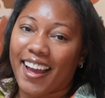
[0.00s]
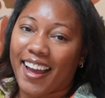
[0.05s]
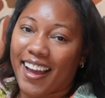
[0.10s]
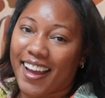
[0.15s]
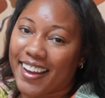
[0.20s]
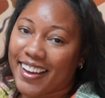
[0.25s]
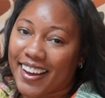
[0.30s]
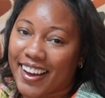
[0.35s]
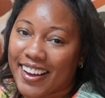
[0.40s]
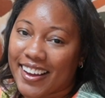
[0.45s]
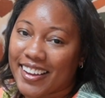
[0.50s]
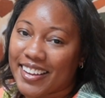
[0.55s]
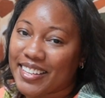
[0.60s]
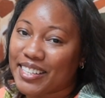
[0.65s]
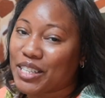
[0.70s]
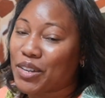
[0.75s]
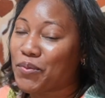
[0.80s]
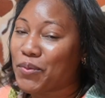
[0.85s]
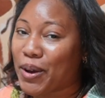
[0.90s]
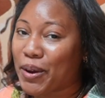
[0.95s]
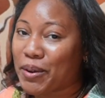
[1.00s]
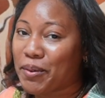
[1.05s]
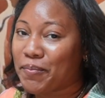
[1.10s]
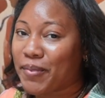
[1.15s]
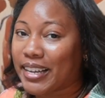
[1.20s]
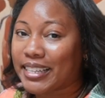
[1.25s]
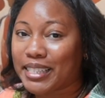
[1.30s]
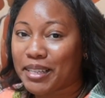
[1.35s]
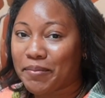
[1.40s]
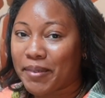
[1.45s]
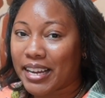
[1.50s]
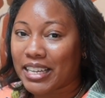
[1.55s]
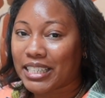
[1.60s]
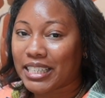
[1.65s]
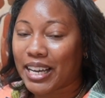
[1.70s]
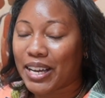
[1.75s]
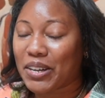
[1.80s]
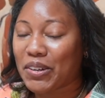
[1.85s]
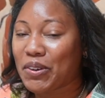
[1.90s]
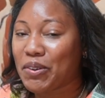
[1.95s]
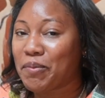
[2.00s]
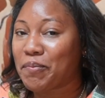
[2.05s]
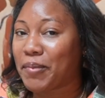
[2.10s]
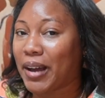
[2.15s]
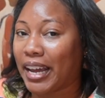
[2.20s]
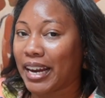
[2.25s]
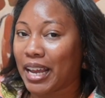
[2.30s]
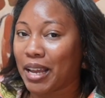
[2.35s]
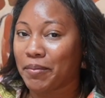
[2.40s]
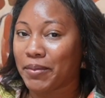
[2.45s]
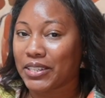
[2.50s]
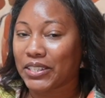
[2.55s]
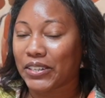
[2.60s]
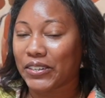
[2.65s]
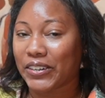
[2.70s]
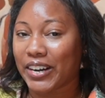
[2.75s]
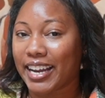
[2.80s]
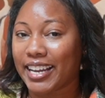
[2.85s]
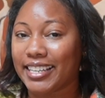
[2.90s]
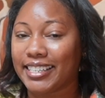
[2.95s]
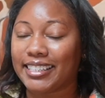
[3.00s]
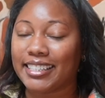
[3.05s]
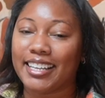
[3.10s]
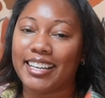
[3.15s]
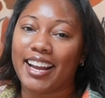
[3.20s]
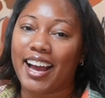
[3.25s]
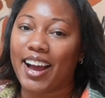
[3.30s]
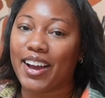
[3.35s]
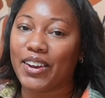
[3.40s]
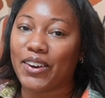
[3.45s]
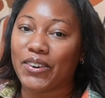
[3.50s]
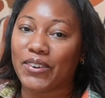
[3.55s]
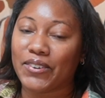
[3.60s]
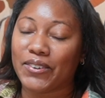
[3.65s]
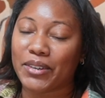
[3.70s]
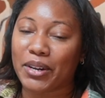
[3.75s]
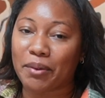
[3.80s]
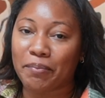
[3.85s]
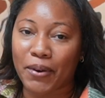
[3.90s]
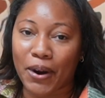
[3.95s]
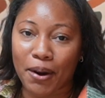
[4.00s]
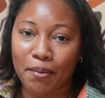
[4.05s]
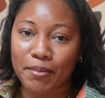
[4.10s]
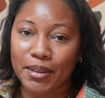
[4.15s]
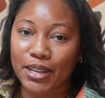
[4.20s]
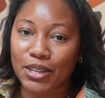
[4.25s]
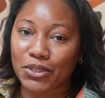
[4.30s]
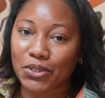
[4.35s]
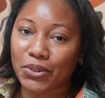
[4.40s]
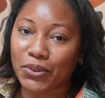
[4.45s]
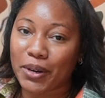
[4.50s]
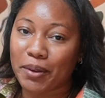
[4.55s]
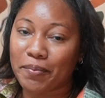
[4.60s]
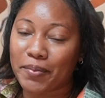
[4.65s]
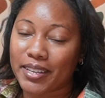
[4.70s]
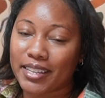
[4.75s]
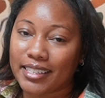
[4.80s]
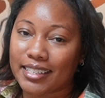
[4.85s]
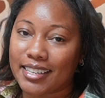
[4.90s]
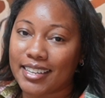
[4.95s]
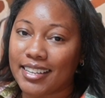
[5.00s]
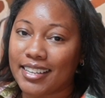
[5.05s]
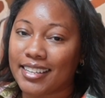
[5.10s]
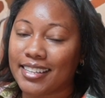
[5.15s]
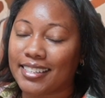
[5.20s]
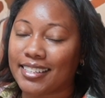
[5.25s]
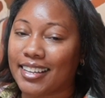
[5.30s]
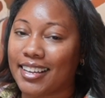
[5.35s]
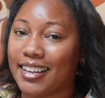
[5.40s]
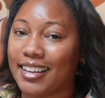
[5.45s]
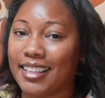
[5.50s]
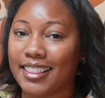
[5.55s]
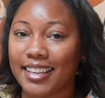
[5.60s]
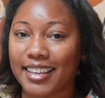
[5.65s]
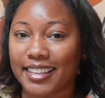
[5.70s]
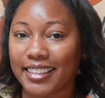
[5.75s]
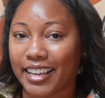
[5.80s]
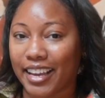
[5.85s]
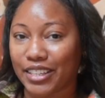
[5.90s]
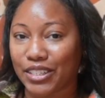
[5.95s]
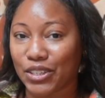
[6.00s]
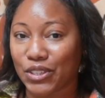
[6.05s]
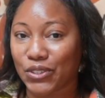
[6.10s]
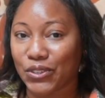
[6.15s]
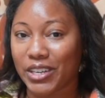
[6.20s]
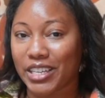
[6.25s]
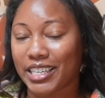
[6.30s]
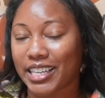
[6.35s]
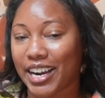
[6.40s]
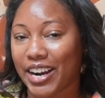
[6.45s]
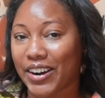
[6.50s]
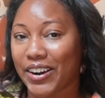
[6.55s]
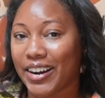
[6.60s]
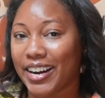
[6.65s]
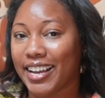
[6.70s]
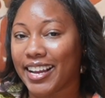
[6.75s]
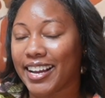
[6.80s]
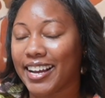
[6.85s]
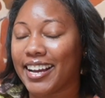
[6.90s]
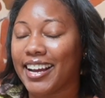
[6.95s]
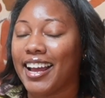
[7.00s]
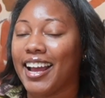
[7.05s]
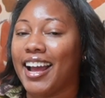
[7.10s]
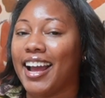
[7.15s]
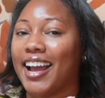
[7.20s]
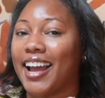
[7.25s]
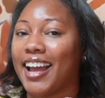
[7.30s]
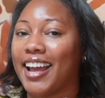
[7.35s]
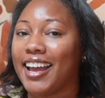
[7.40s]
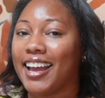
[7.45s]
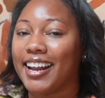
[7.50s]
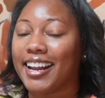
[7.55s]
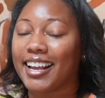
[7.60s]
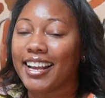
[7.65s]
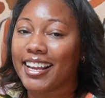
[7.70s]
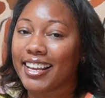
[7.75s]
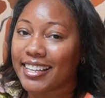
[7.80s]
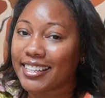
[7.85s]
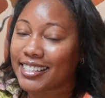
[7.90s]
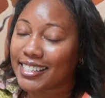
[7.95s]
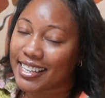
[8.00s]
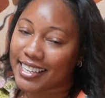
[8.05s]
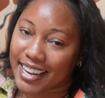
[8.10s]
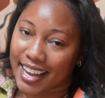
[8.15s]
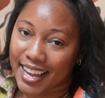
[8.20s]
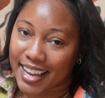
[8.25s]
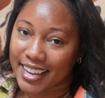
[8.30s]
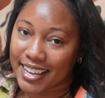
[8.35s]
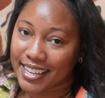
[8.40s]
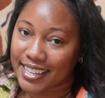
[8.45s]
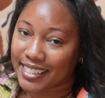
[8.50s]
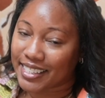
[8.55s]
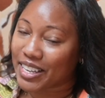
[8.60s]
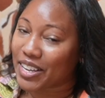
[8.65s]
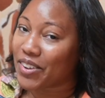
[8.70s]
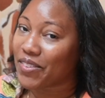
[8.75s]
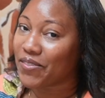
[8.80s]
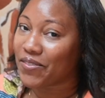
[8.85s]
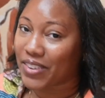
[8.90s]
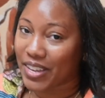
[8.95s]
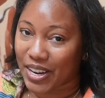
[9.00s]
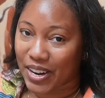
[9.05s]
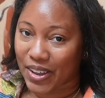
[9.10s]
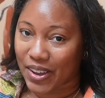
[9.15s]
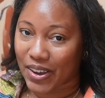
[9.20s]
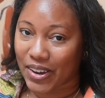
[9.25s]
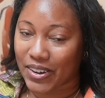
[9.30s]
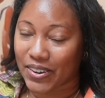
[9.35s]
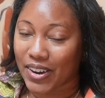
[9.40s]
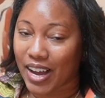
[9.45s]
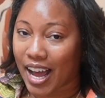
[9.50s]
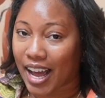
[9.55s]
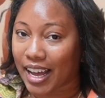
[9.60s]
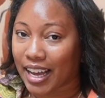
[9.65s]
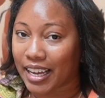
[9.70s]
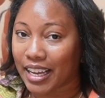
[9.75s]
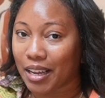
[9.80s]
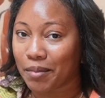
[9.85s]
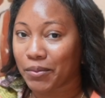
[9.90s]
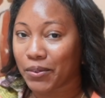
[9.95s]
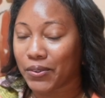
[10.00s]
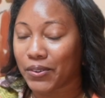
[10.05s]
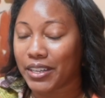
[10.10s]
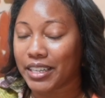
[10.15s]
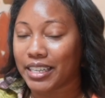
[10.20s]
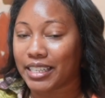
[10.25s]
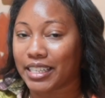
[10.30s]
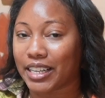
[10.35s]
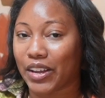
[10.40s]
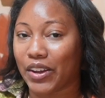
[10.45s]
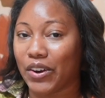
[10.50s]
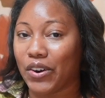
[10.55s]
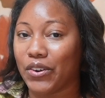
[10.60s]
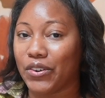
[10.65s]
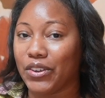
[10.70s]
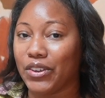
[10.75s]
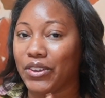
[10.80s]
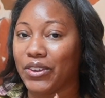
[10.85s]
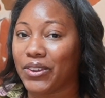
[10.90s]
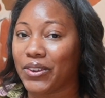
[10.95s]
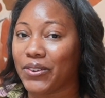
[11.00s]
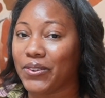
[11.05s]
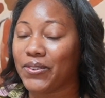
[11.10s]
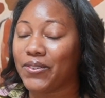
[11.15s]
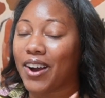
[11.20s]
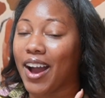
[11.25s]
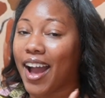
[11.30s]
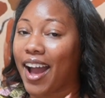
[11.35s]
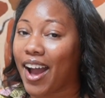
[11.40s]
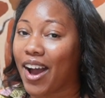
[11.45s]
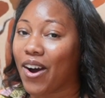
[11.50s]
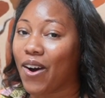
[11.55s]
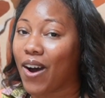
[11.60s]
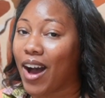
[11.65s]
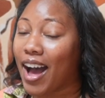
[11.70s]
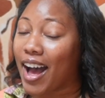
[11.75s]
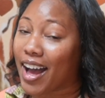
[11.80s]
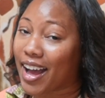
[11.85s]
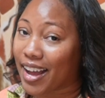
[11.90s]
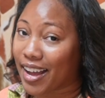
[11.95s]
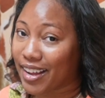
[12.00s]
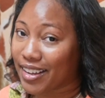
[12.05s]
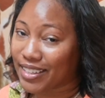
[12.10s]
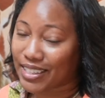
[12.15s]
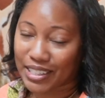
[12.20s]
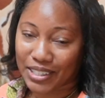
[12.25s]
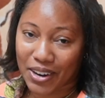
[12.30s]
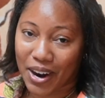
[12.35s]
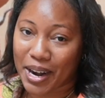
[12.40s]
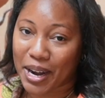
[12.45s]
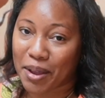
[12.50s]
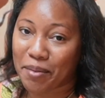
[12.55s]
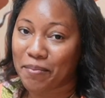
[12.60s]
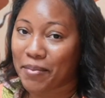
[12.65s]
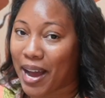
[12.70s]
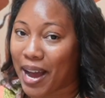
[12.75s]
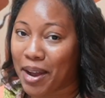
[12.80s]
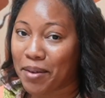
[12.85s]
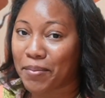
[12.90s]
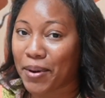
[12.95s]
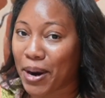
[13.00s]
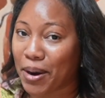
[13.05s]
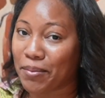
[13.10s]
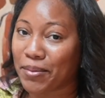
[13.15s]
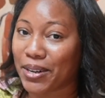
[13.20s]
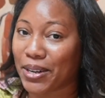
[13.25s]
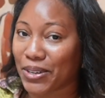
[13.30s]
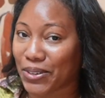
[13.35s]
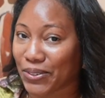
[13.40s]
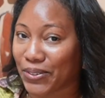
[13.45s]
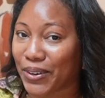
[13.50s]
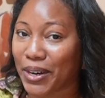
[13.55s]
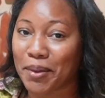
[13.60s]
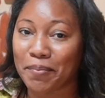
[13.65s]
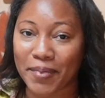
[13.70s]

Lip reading: Hey guys, welcome back to my channel. My name is Grace and I own a permanent jewelry business in the Atlanta, Georgia area. And in today's video, I am going to tell you how I started my permanent jewelry